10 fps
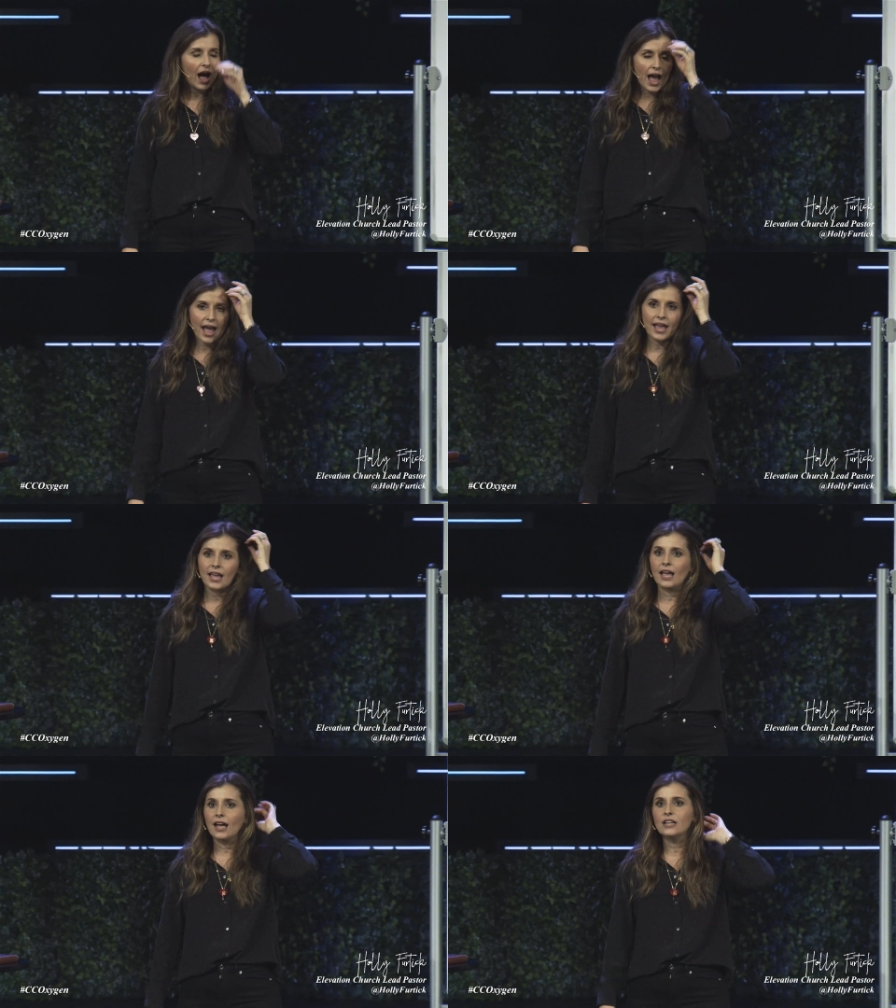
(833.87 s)
I
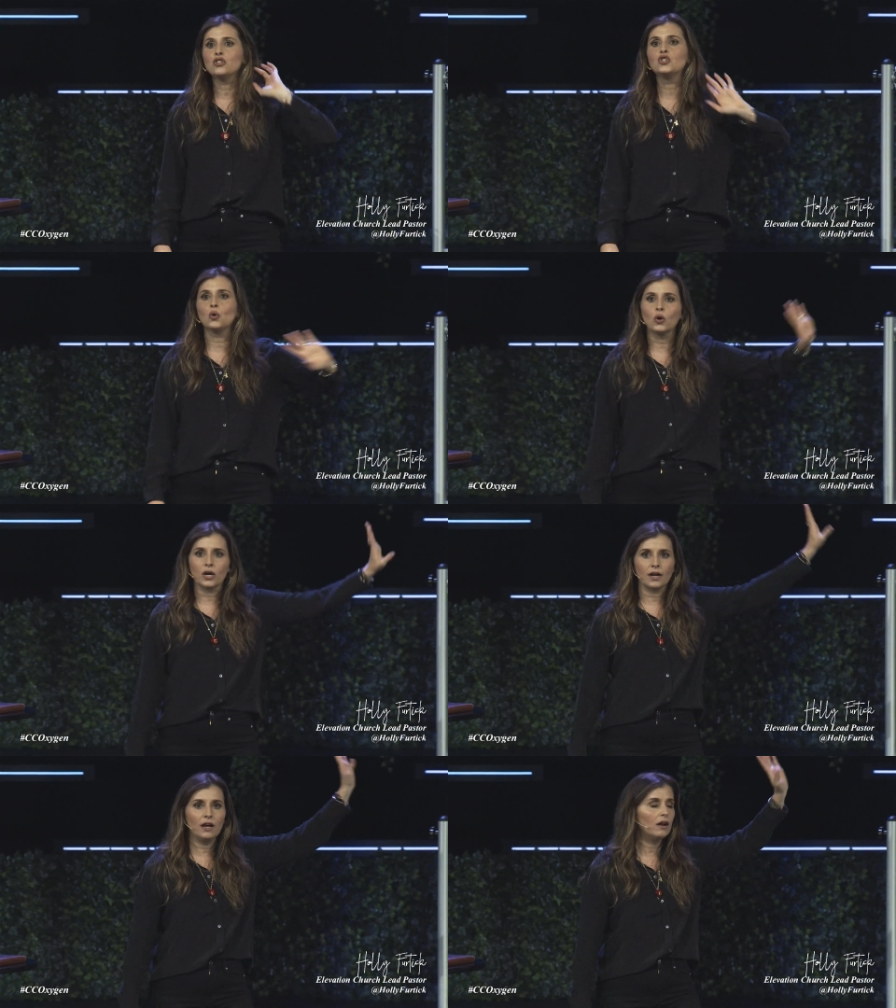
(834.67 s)

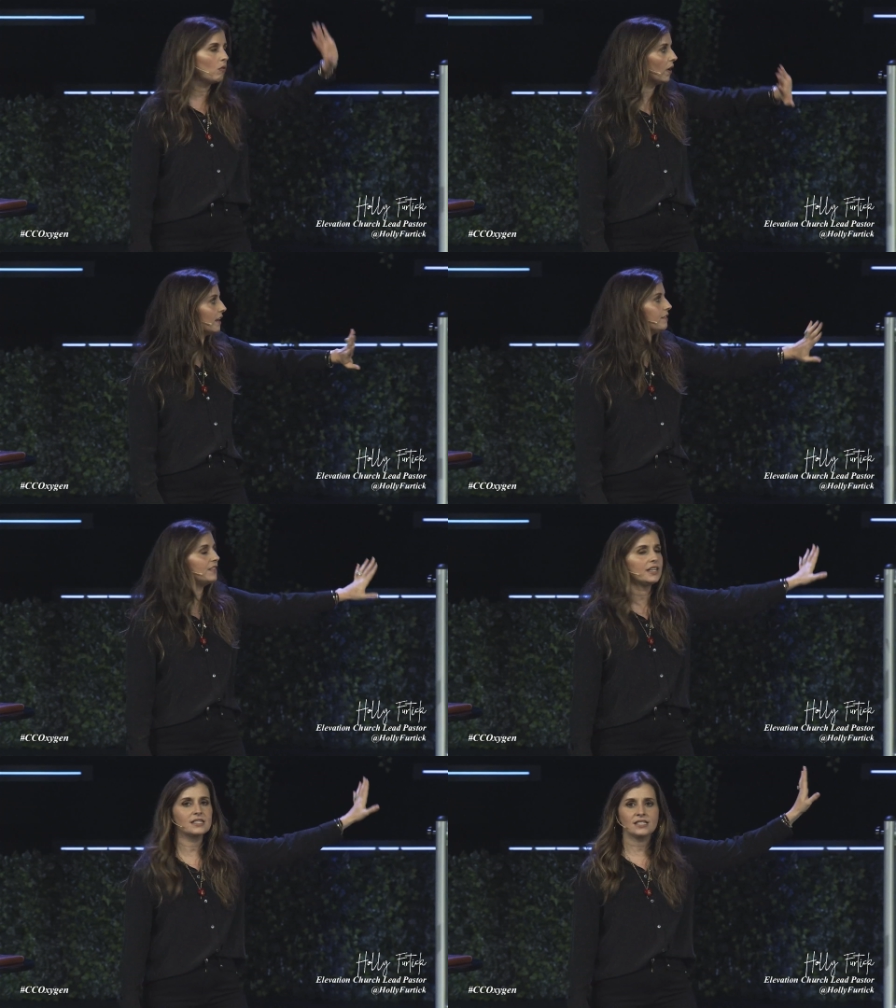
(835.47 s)
endured one of
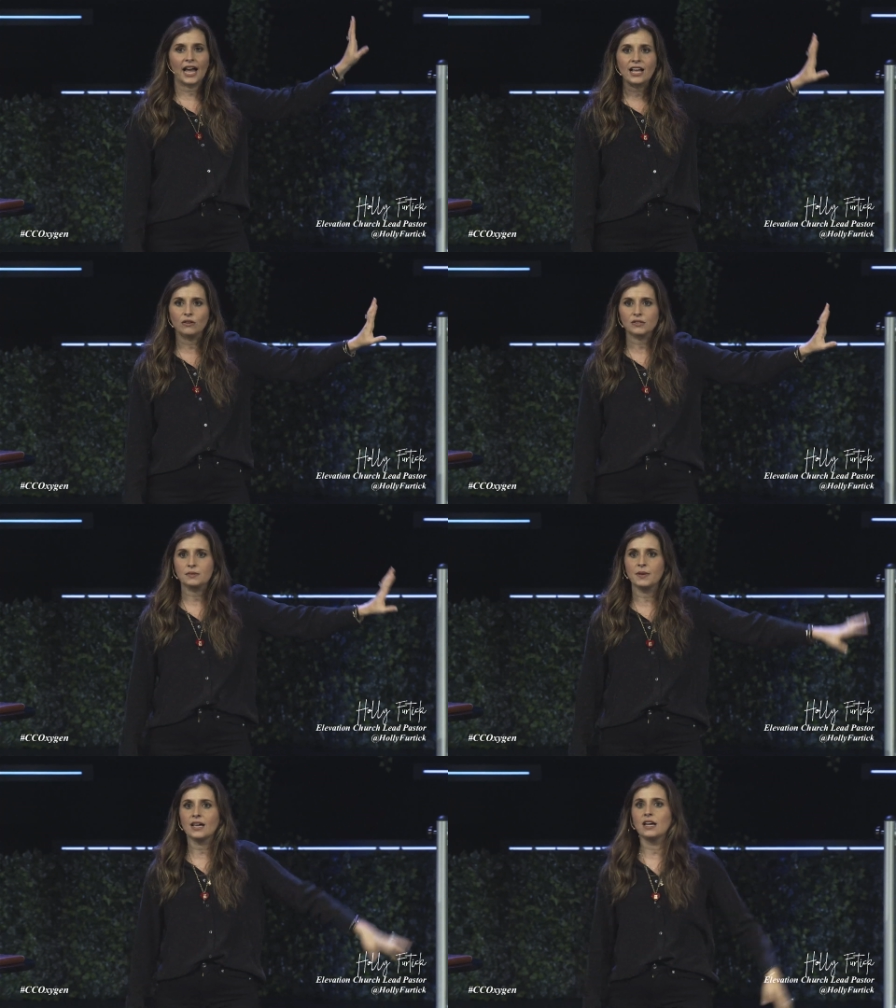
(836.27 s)
these
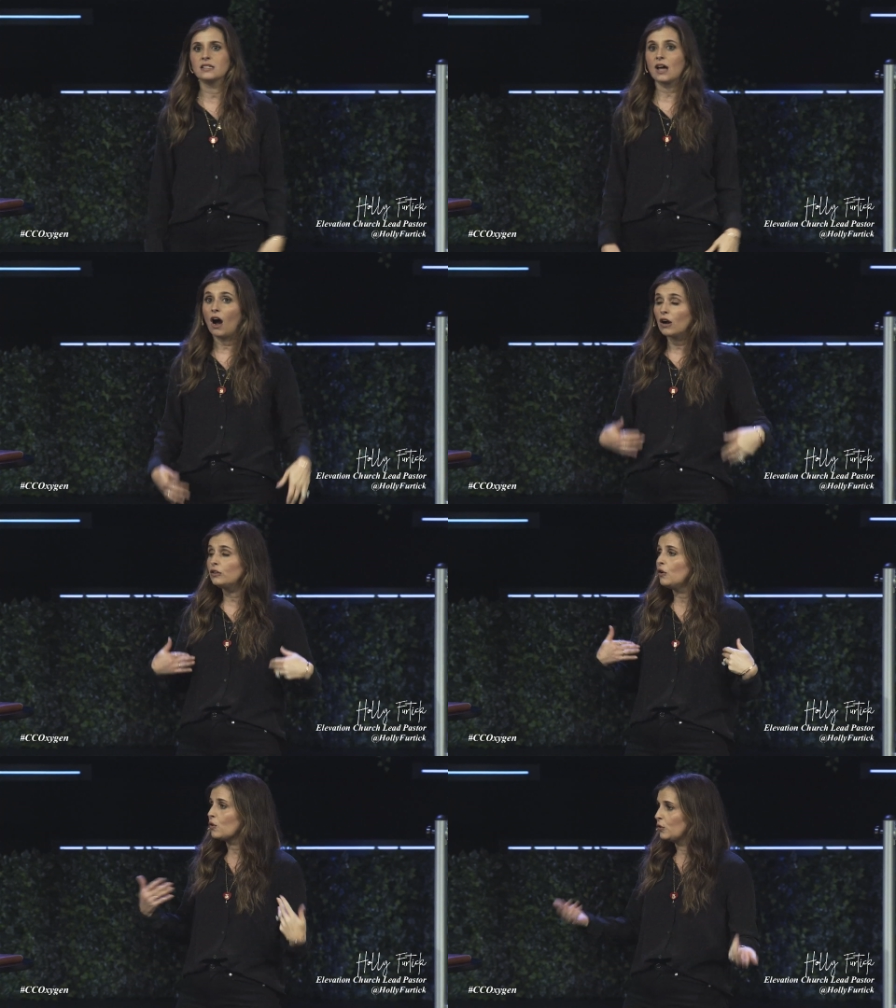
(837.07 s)
cycles because our
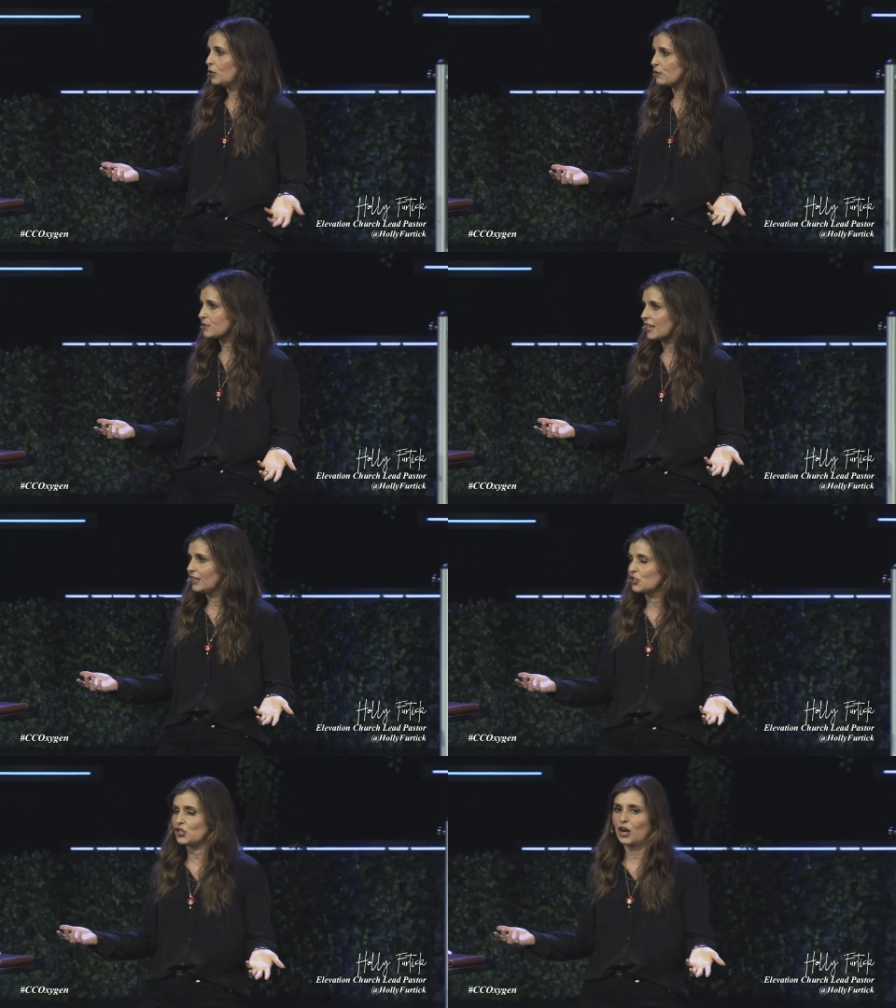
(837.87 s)
local news
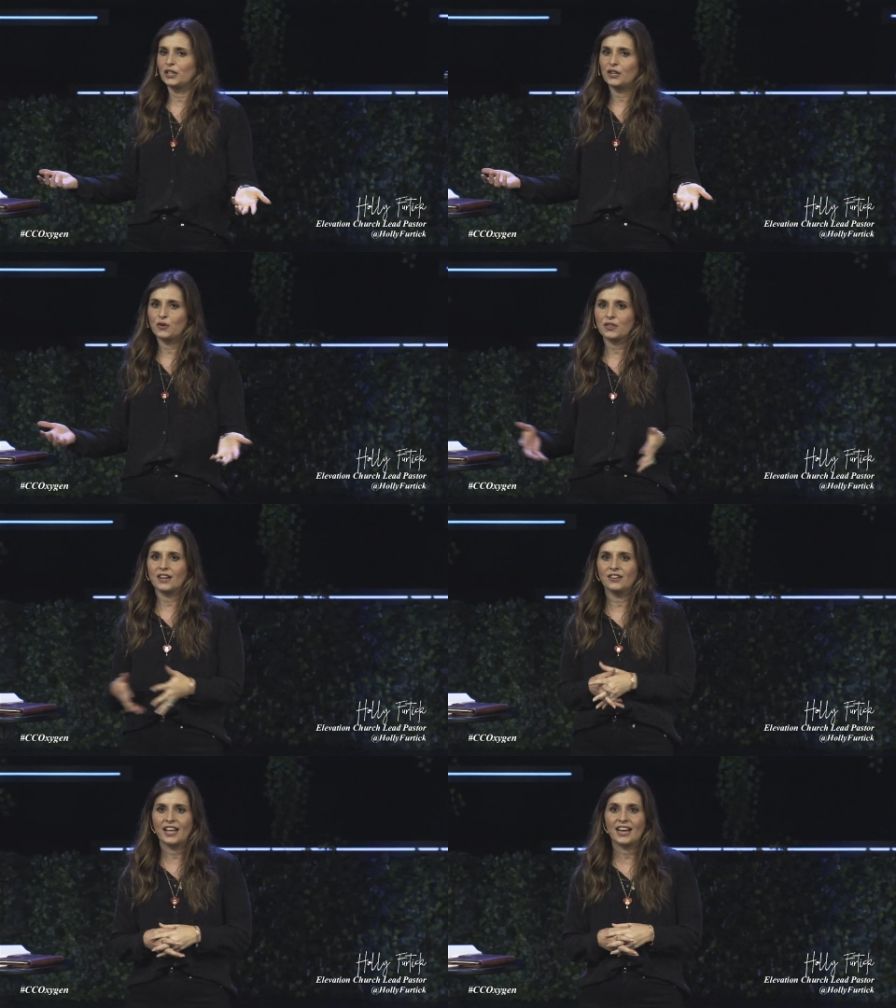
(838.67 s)
in Charlotte, North
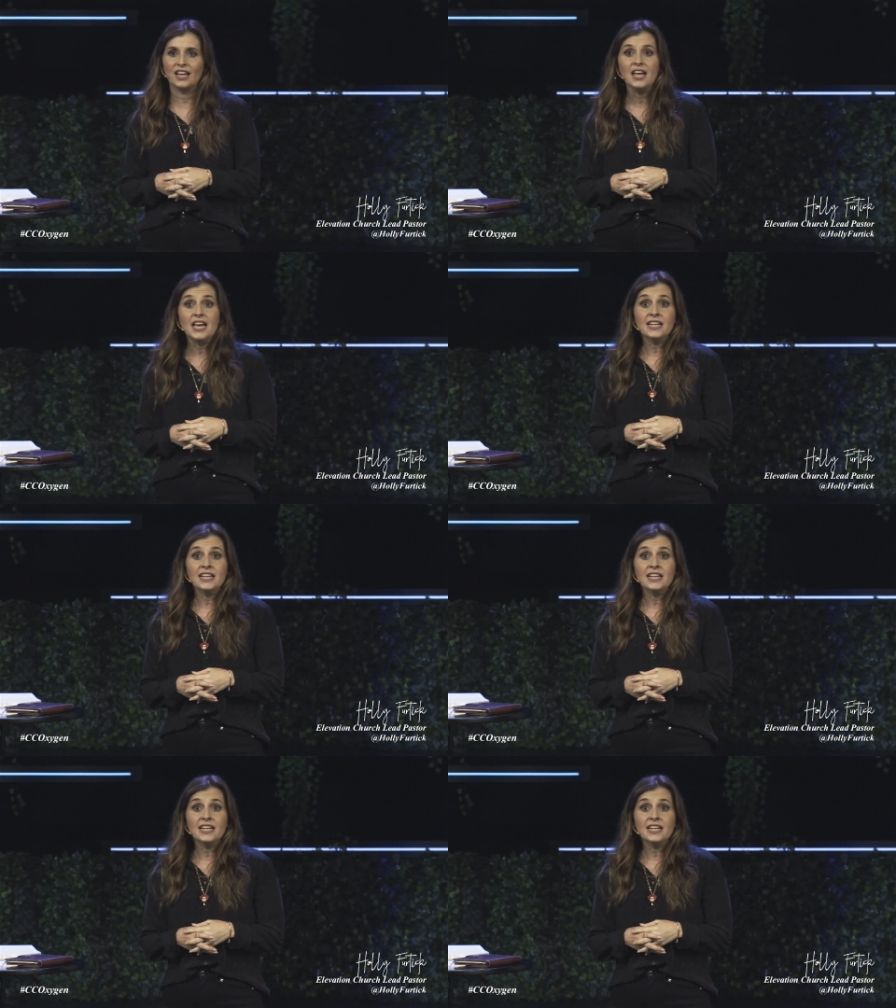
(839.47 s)
Carolina,